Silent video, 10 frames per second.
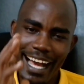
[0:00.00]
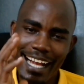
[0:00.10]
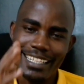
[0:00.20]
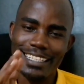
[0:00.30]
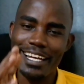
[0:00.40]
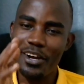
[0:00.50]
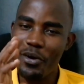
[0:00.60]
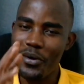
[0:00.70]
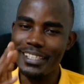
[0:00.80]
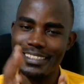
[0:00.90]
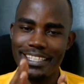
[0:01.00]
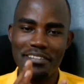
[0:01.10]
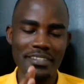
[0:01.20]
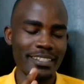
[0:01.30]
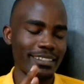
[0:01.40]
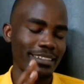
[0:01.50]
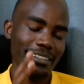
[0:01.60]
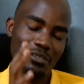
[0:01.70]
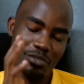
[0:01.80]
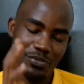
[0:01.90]
Ultra Core i7
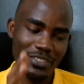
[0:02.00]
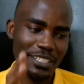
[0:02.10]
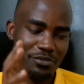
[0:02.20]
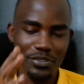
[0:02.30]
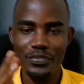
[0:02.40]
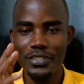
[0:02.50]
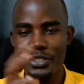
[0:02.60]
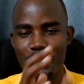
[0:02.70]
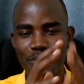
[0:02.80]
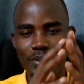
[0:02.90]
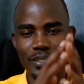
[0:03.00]
1550U,